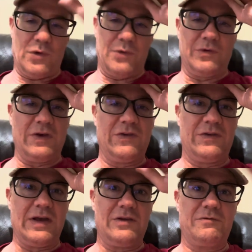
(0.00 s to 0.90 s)
I was in the
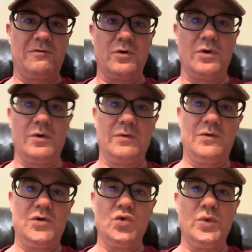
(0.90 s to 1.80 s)
States for
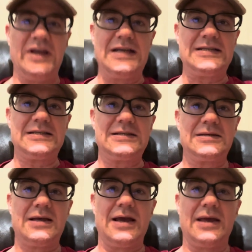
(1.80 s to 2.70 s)
two weeks,
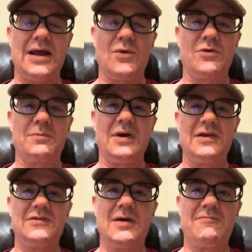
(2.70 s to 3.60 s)
hanging out with my
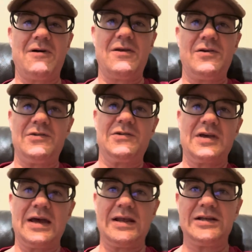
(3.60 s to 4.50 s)
stepfather, just
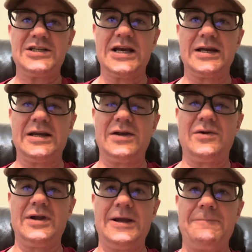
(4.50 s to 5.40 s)
kind of checking in
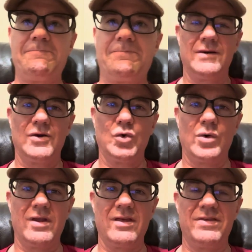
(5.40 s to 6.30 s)
on him.
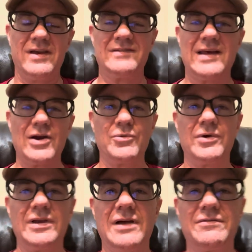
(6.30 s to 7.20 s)
One of the things that I
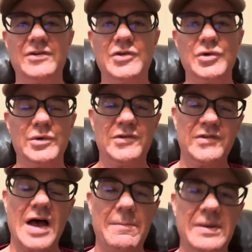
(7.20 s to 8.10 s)
really love to do is
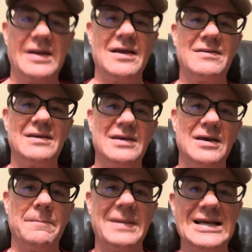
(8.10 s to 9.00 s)
stop in at the
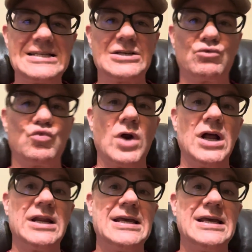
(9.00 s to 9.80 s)
Emmaus Run